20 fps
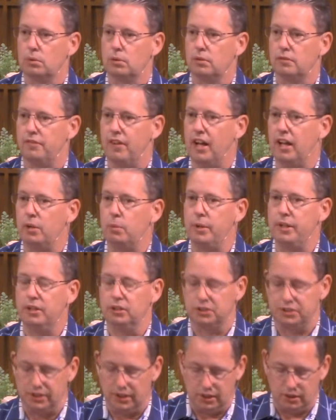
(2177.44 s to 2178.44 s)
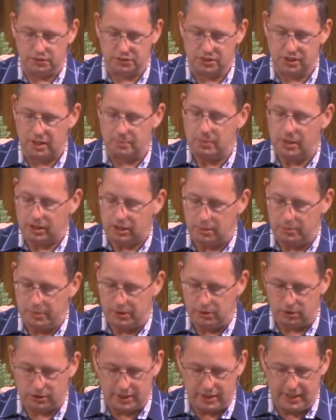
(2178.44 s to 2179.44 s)
Evaluate yourselves. I'm not going to be
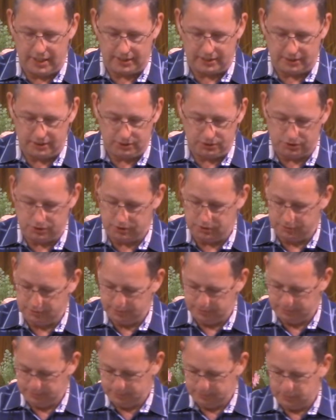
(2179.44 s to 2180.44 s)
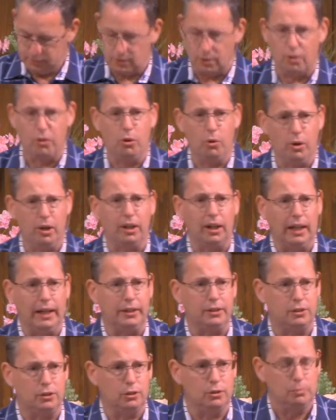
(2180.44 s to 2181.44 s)
looking at these, although I'd
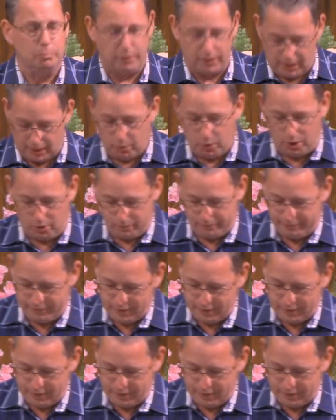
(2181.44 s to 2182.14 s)
like to, but I won't.